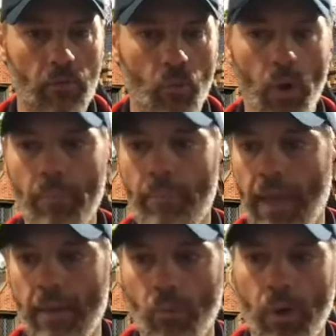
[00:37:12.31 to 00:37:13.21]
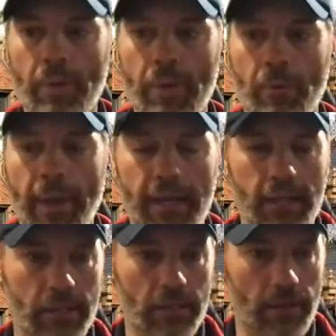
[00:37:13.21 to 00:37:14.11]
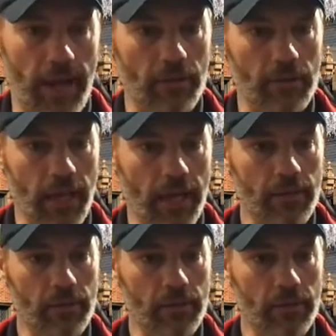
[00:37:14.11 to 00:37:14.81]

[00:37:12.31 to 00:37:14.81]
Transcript: what people may consider an outsider.